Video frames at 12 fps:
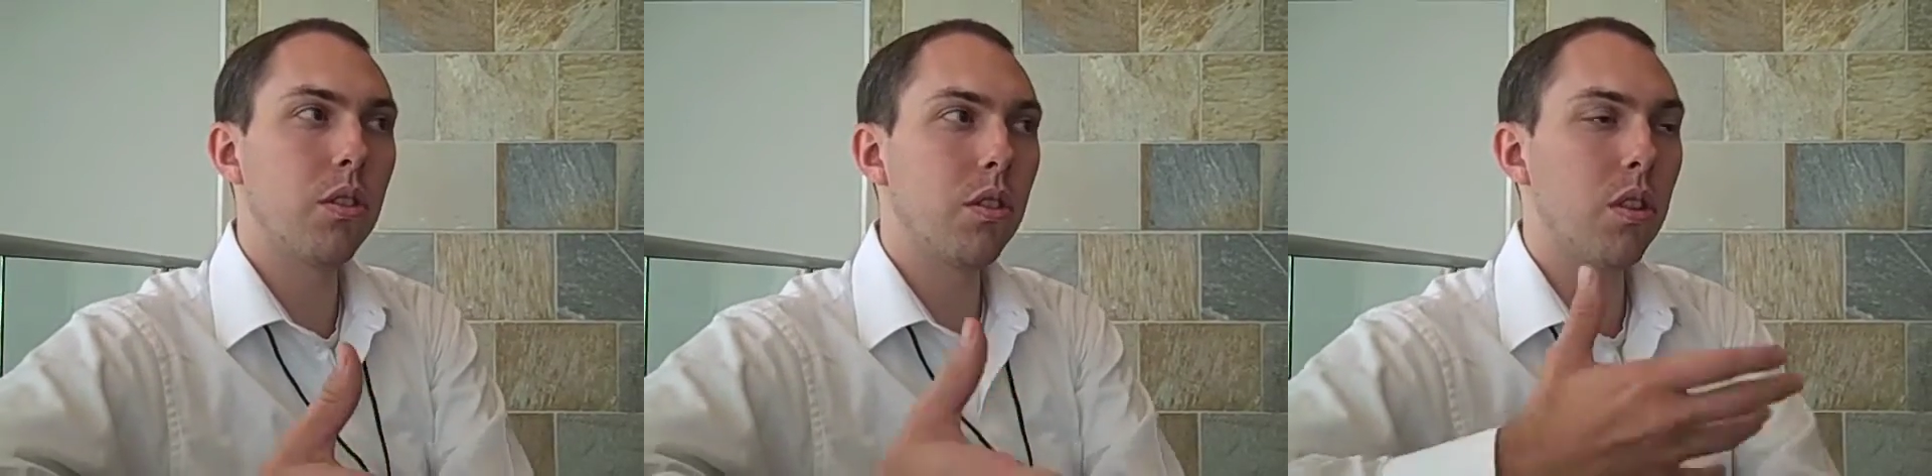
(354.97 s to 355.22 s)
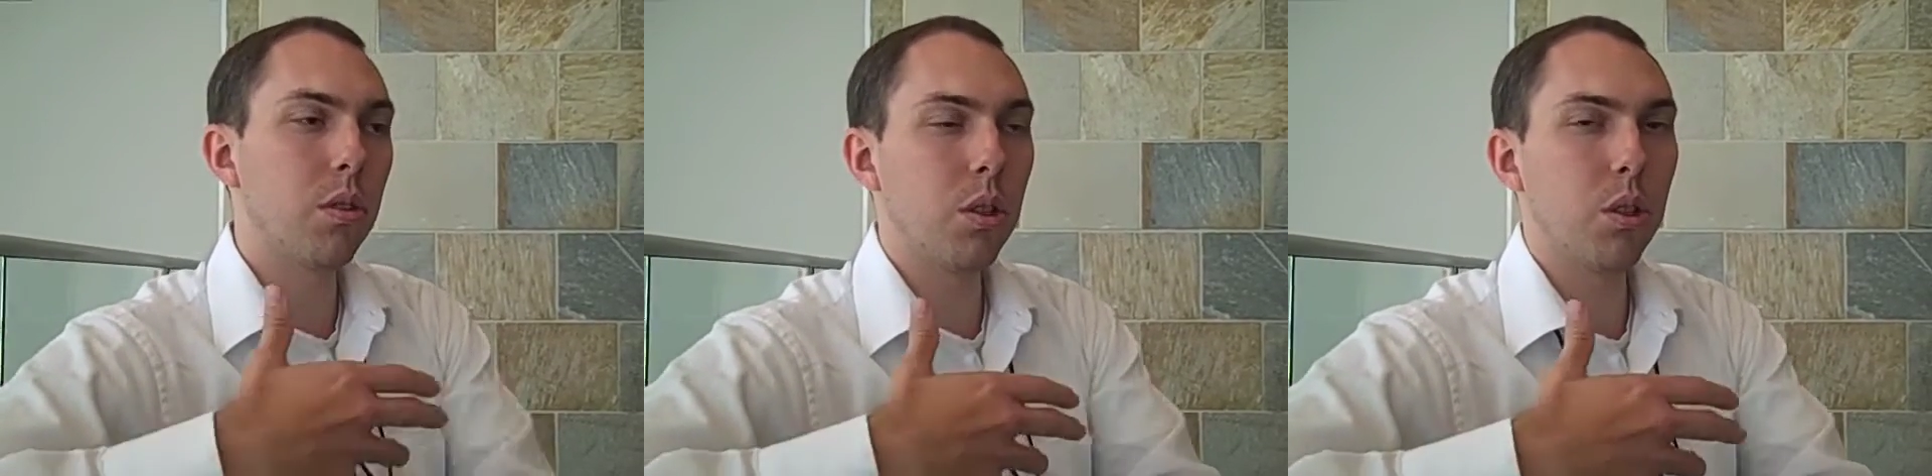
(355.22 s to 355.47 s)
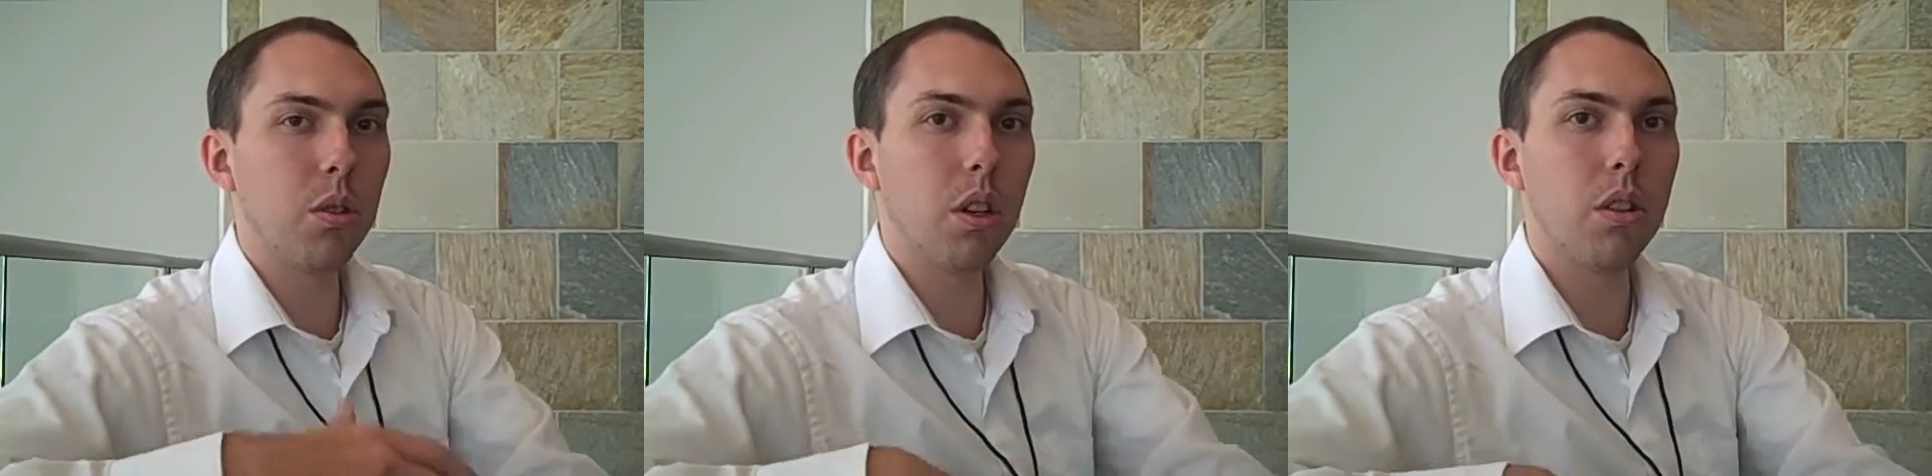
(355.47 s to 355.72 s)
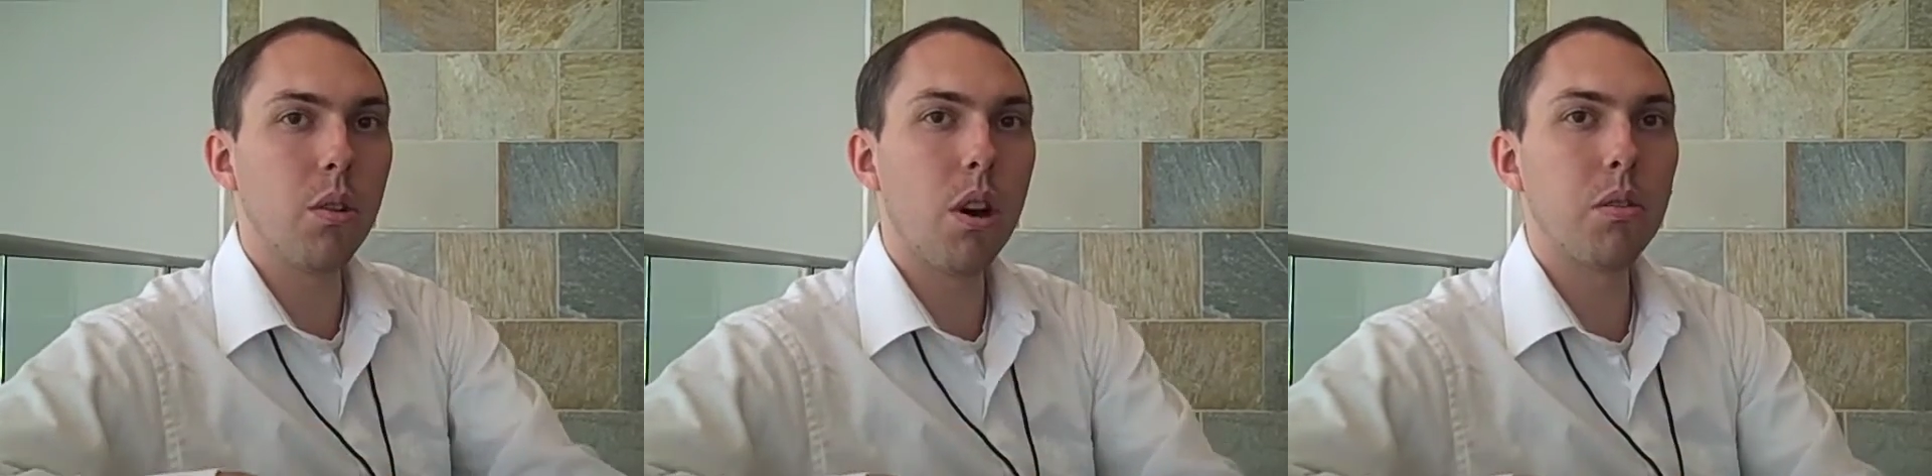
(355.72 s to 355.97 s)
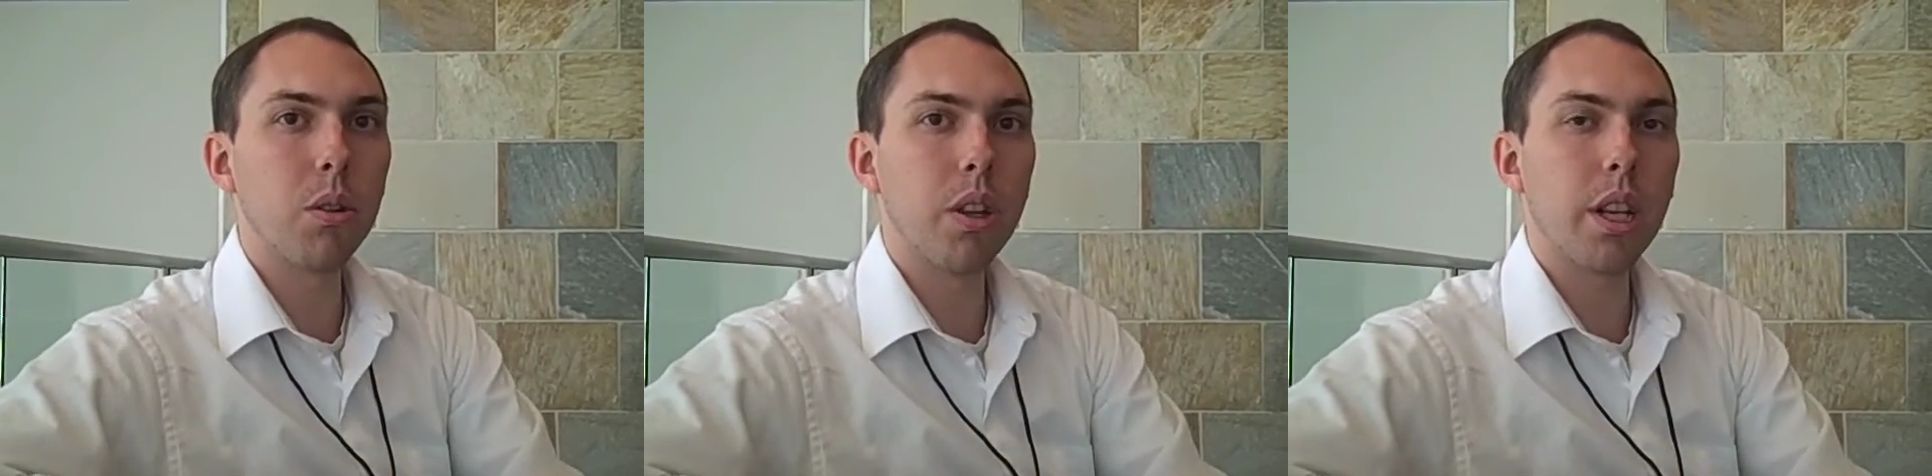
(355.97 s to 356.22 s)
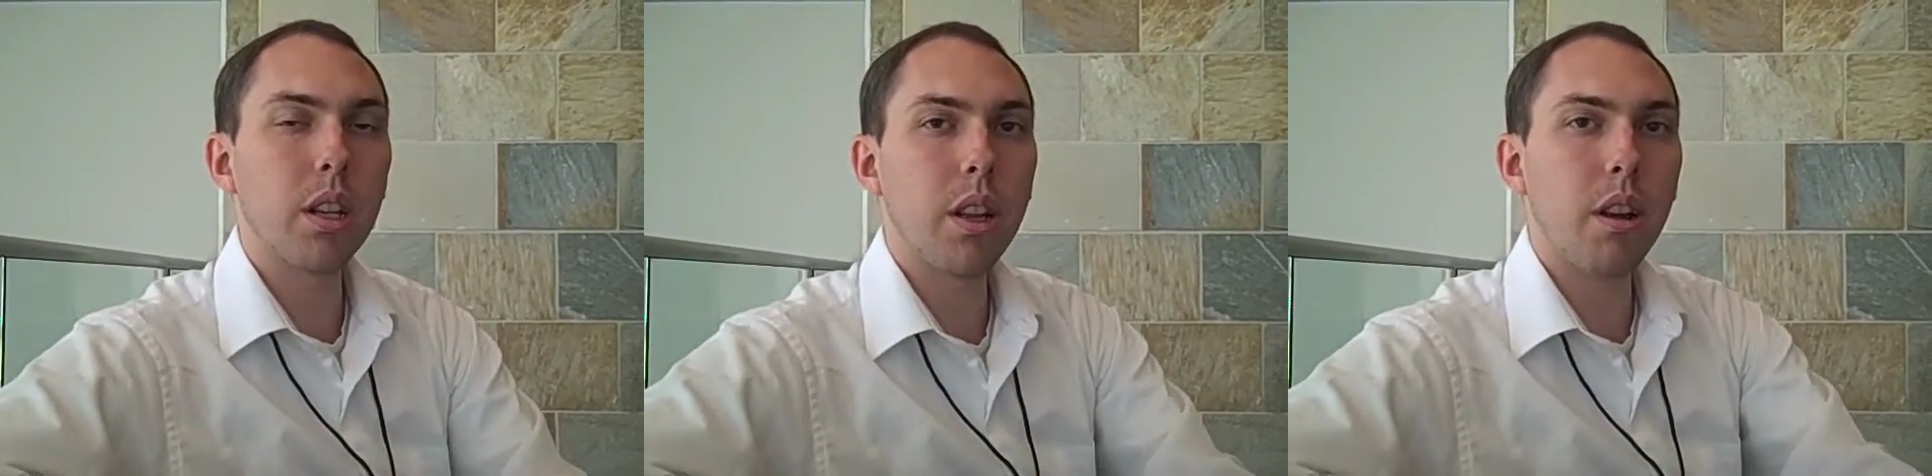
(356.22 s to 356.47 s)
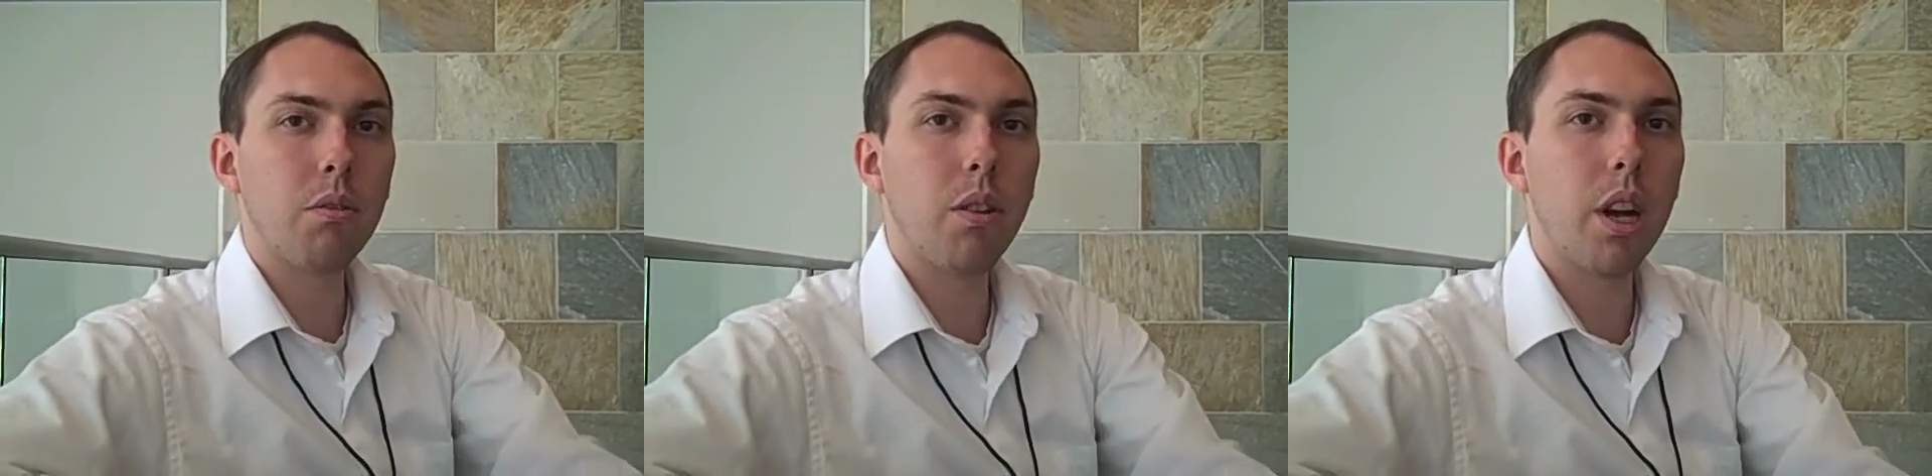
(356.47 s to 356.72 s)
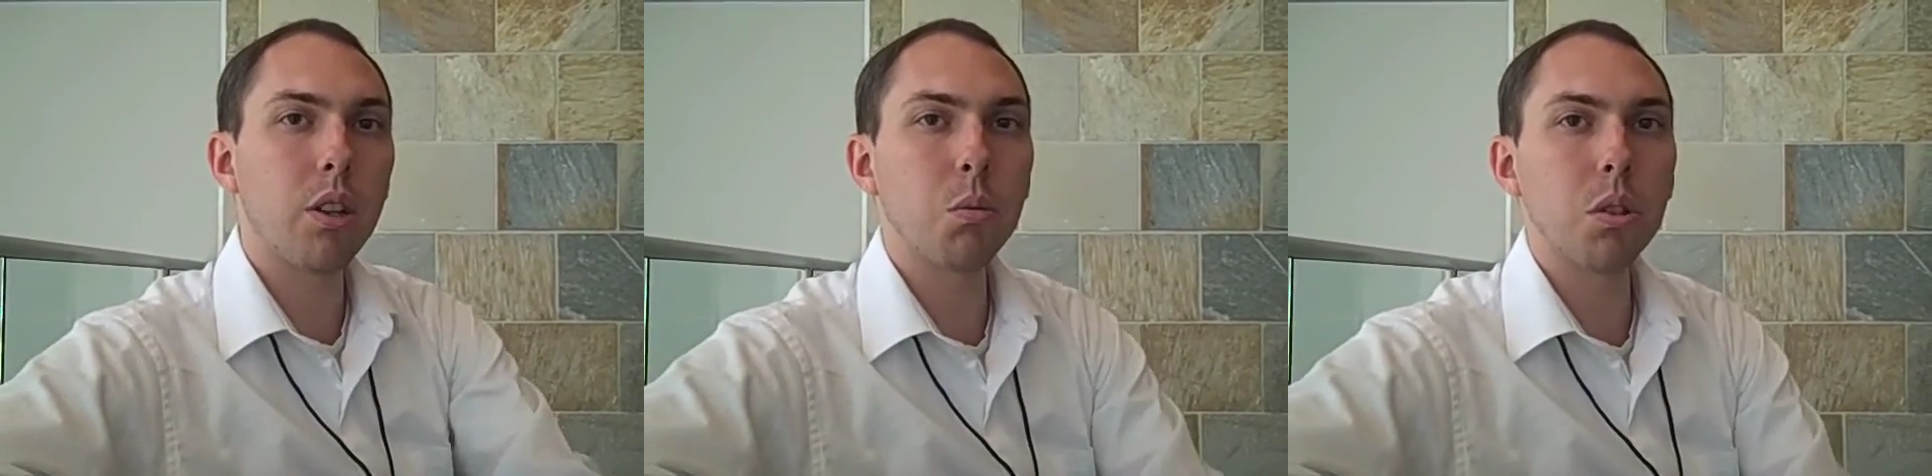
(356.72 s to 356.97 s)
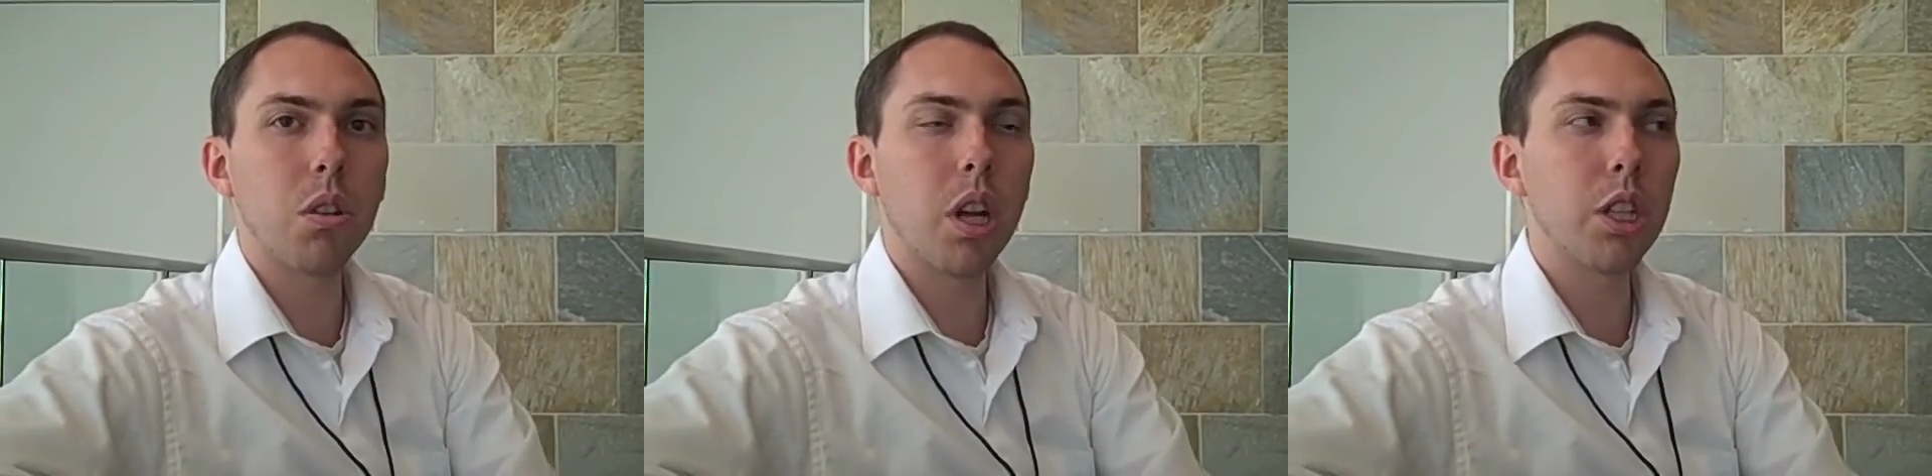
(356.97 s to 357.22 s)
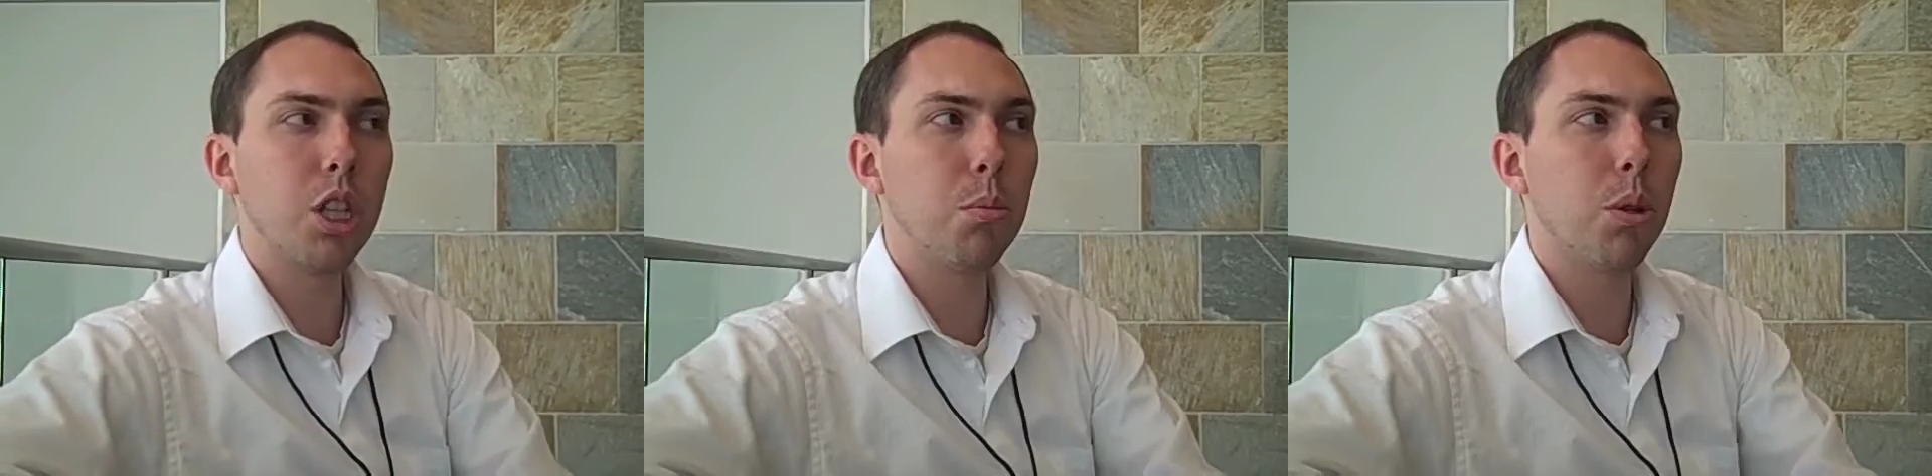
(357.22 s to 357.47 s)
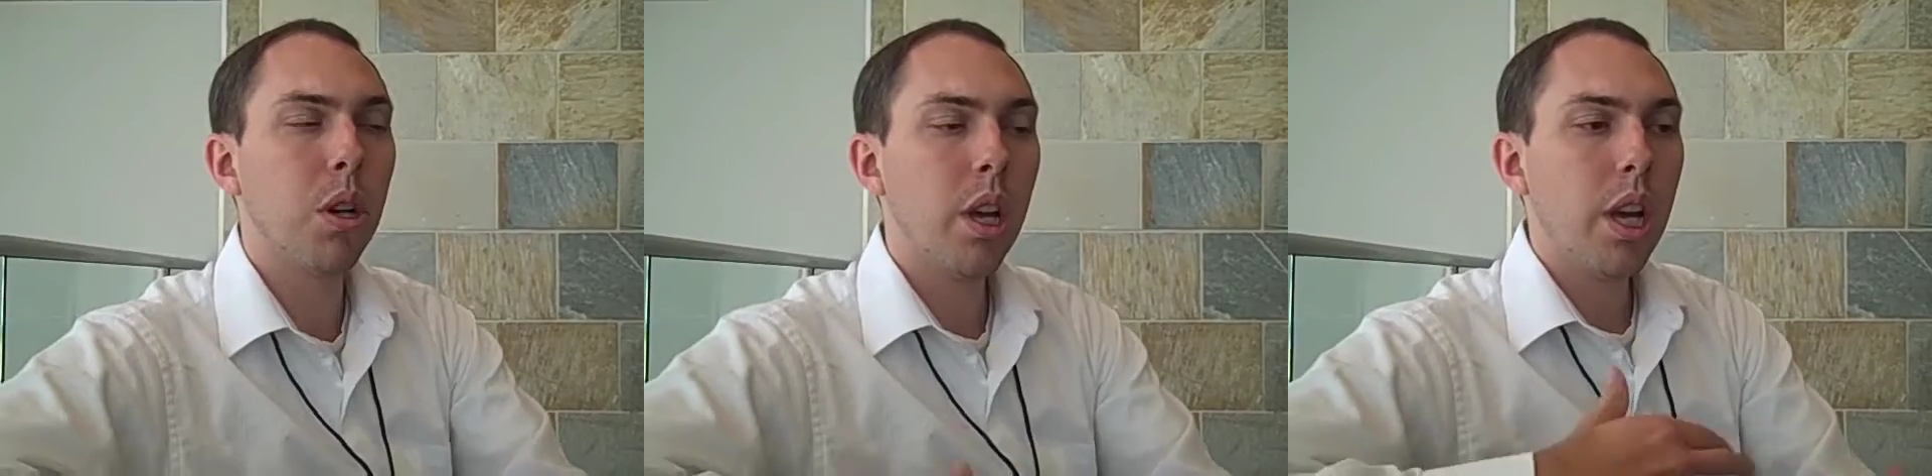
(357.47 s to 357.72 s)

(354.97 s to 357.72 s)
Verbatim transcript: and so you you know you offload that to cloud files where it's a lot cheaper,